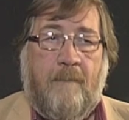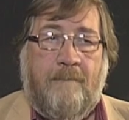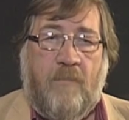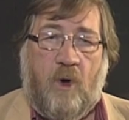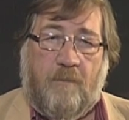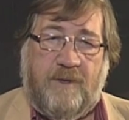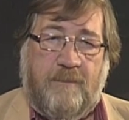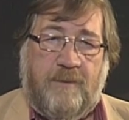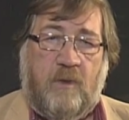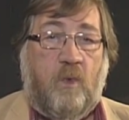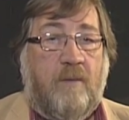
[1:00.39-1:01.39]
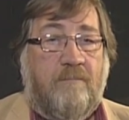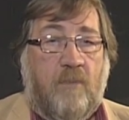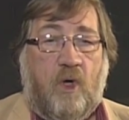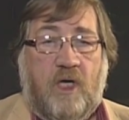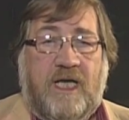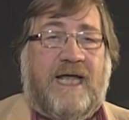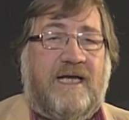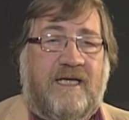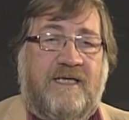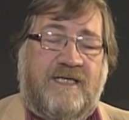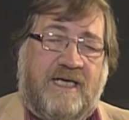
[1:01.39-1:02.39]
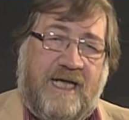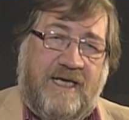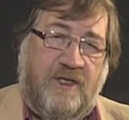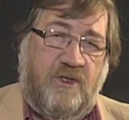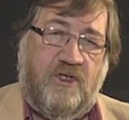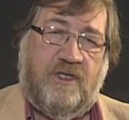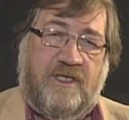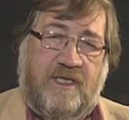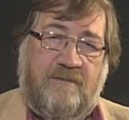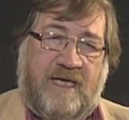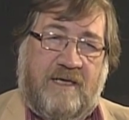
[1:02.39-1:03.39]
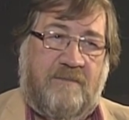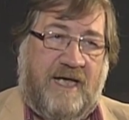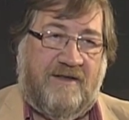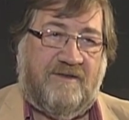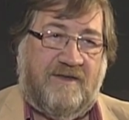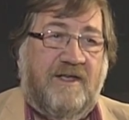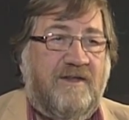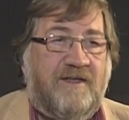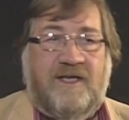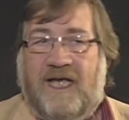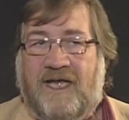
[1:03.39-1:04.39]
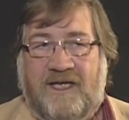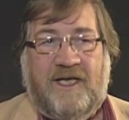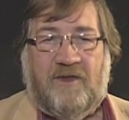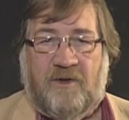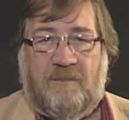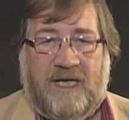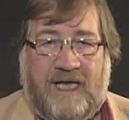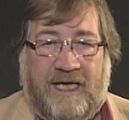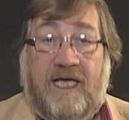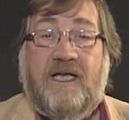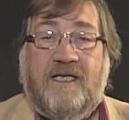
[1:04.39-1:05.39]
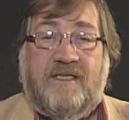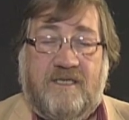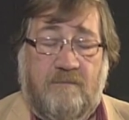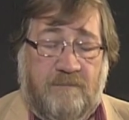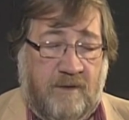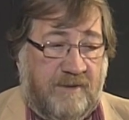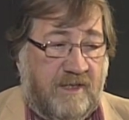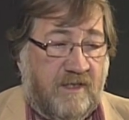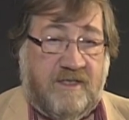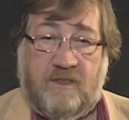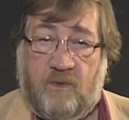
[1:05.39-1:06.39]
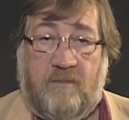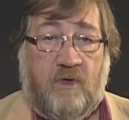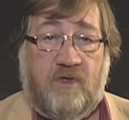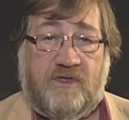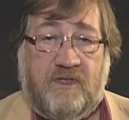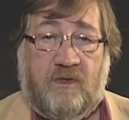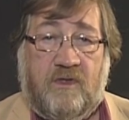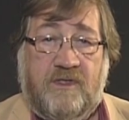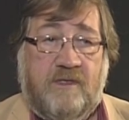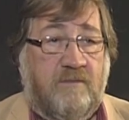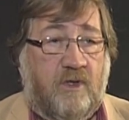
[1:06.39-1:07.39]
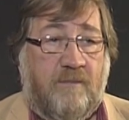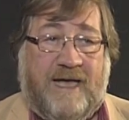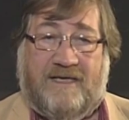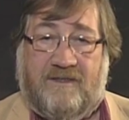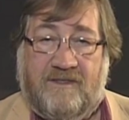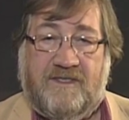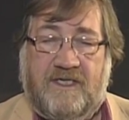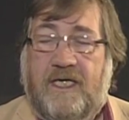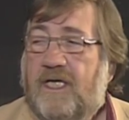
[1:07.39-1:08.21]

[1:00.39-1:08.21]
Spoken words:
more people were more likely to get injured in Macbeth than any other play, simply because there were more swords and more battles.